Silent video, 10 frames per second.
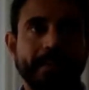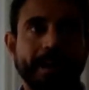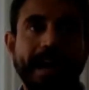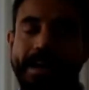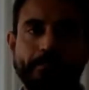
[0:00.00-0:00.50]

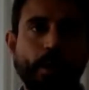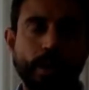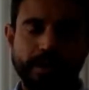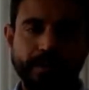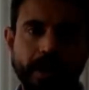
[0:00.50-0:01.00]
I am part
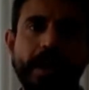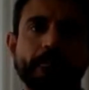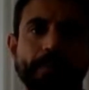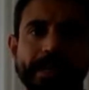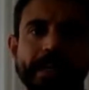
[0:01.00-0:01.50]
of a
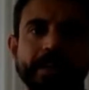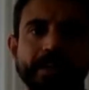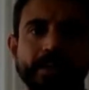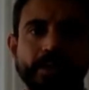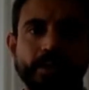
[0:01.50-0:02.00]
company
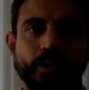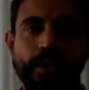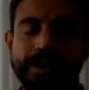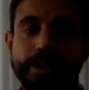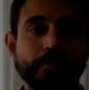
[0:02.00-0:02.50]

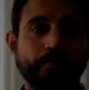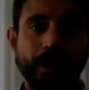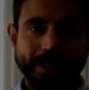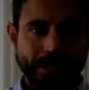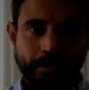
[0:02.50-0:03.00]
where two
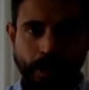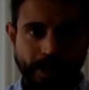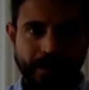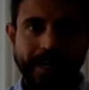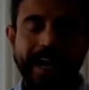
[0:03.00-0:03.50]
much
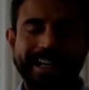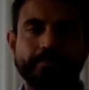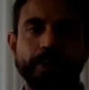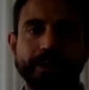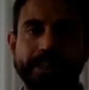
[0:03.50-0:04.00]
smarter guys
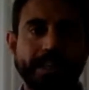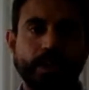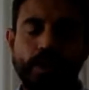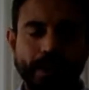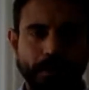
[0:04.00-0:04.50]
built an
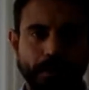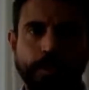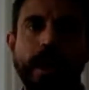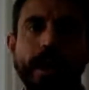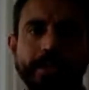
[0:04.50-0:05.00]
incredible
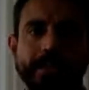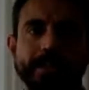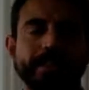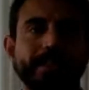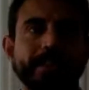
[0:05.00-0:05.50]
product.
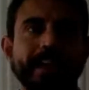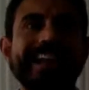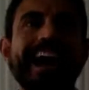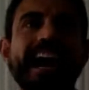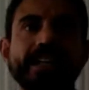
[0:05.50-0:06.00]

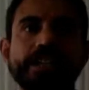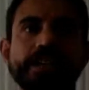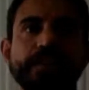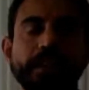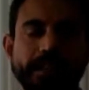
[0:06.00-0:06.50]
And I just
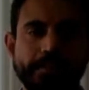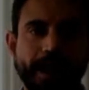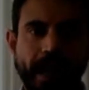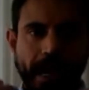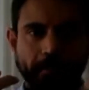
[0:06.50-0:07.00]
feel it's my
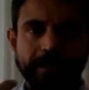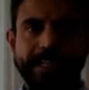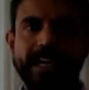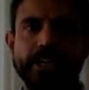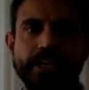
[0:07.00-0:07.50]

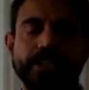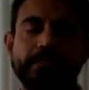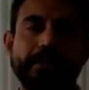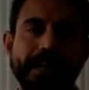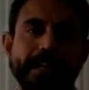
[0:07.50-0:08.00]
obligation to
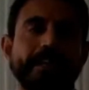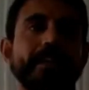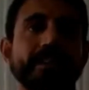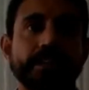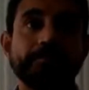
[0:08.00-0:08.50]

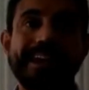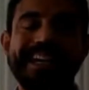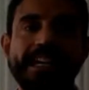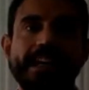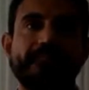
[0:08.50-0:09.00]

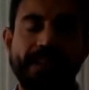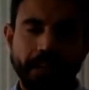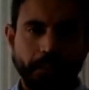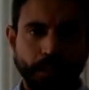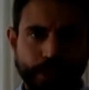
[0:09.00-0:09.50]
make it
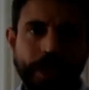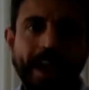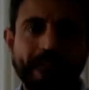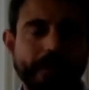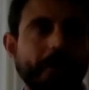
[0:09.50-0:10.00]
available to
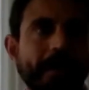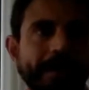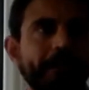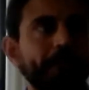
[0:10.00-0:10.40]
everybody.